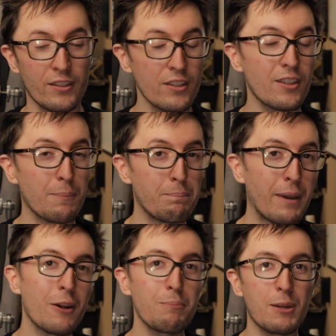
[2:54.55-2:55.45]
This is the
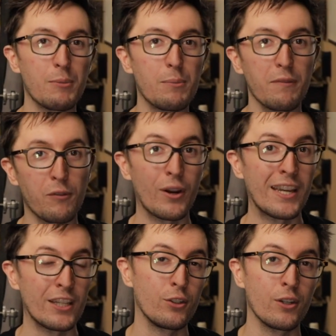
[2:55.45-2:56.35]
bare minimum
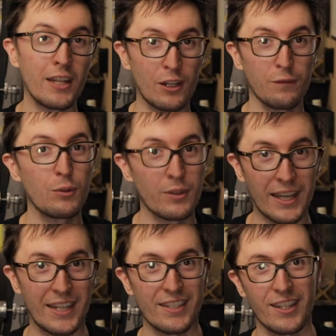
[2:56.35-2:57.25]
for a good interview
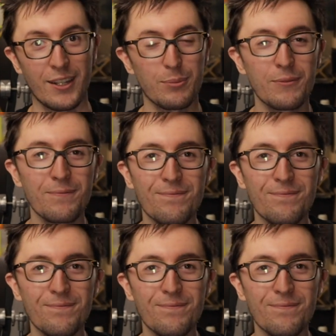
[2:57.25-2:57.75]
lighting setup.